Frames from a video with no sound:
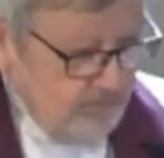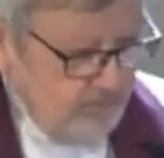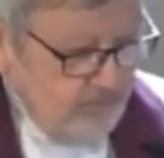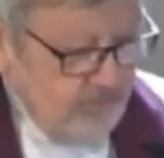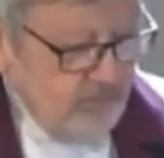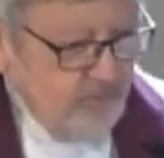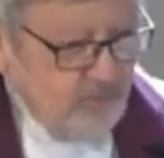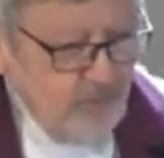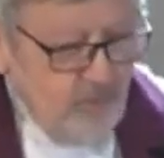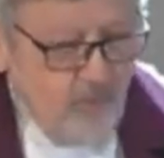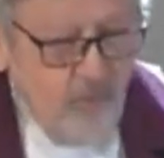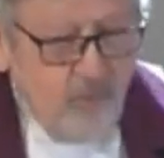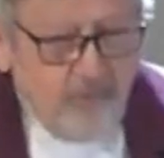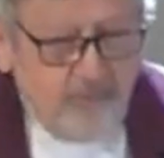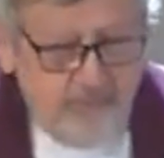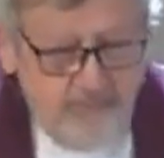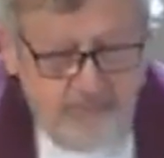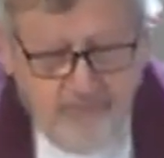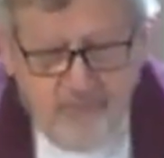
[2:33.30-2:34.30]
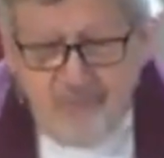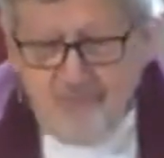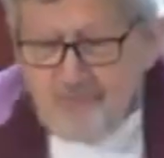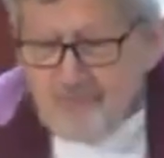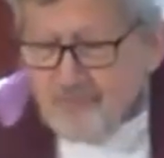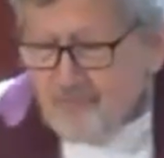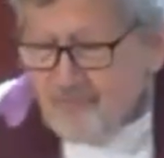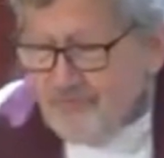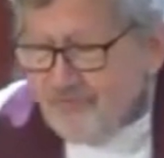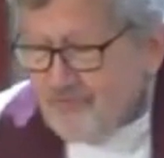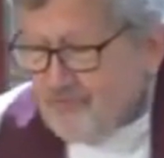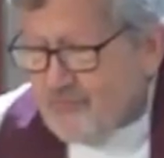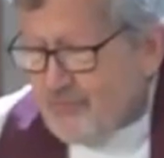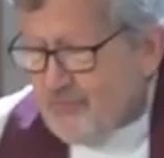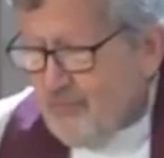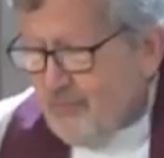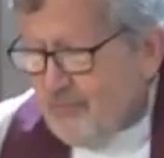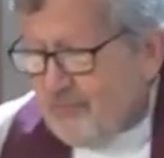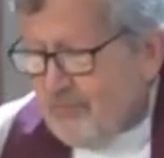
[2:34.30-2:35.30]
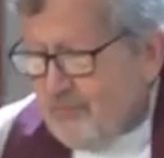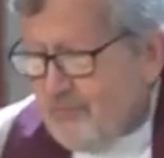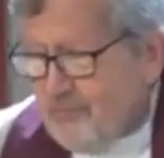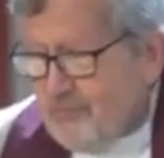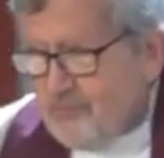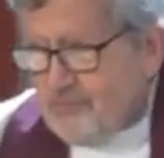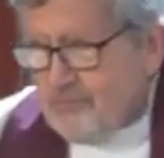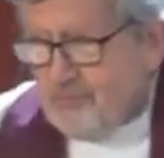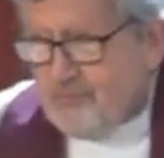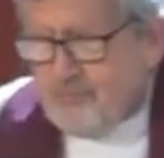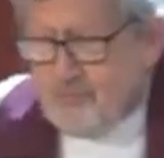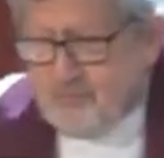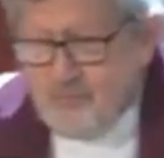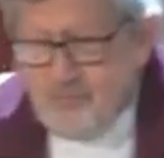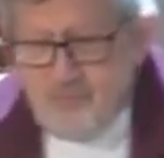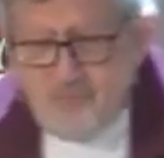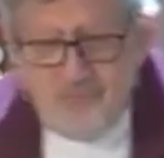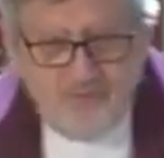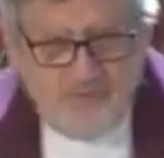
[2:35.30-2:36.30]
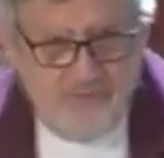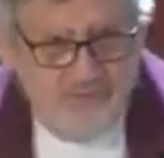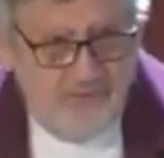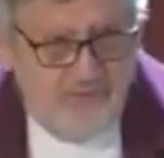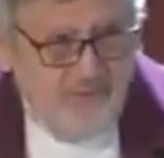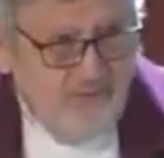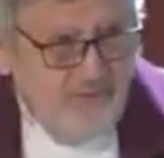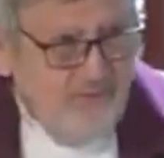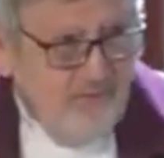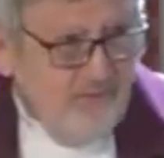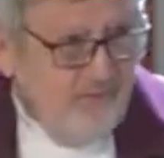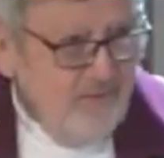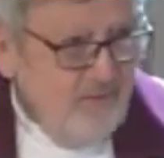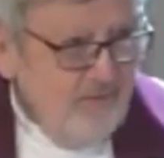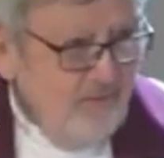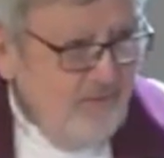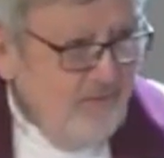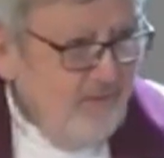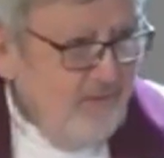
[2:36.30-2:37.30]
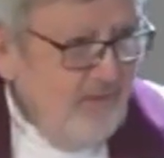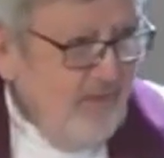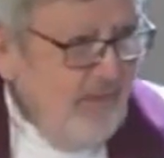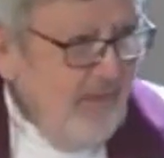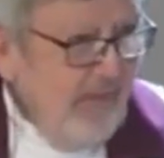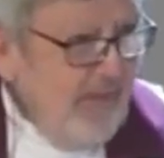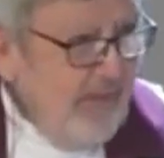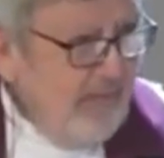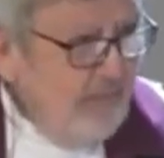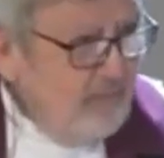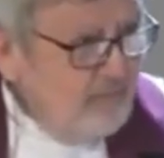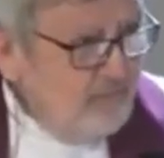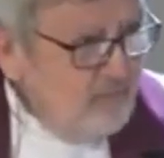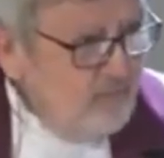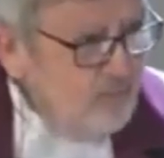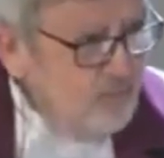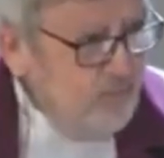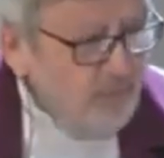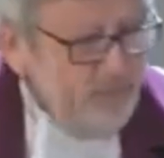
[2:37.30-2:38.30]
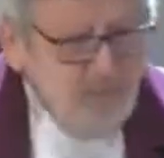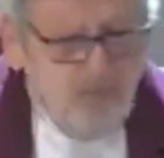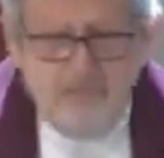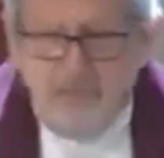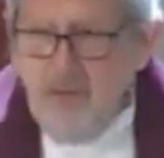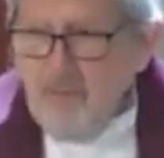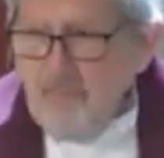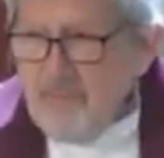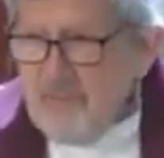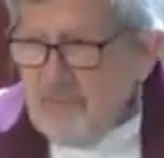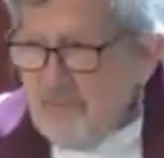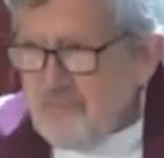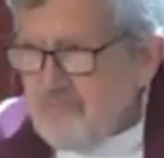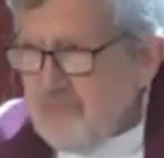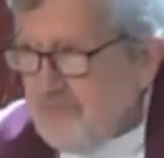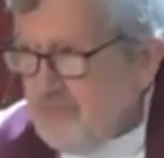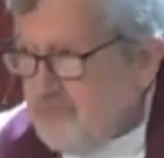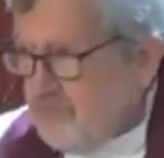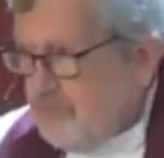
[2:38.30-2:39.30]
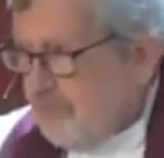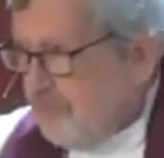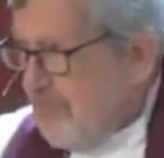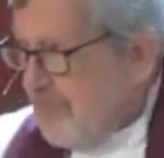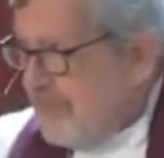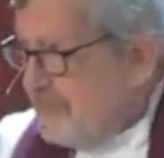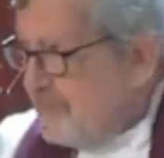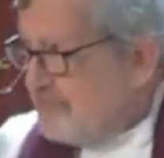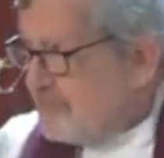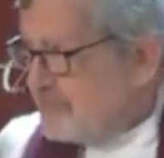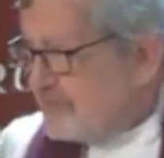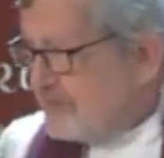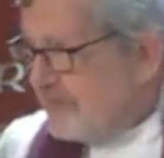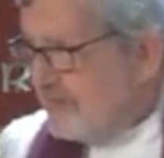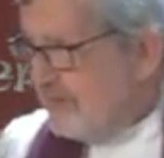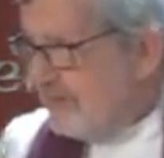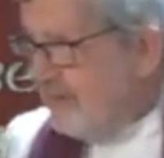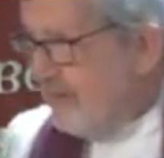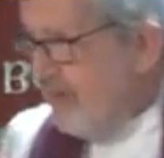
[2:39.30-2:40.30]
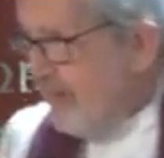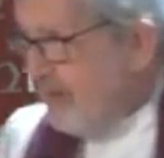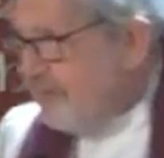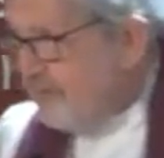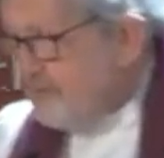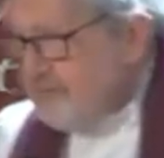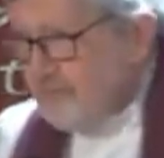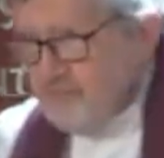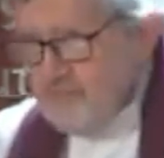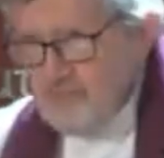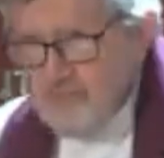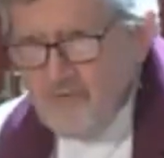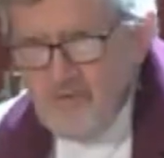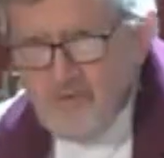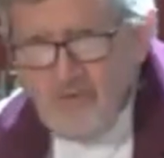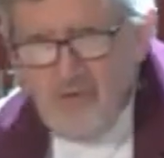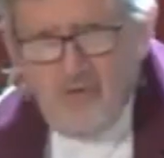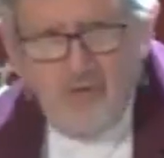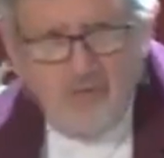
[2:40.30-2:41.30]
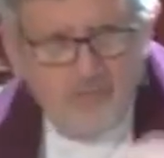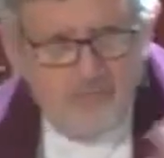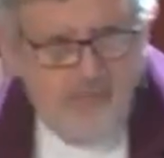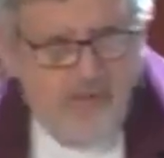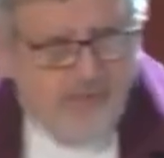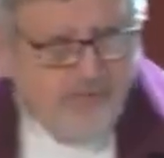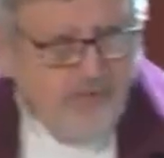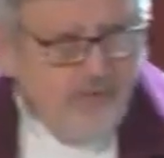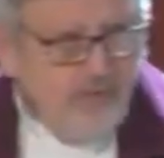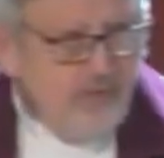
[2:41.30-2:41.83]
girl, there is a 6-year-old girl, Susie. And with the bombings that took place, she lost her mother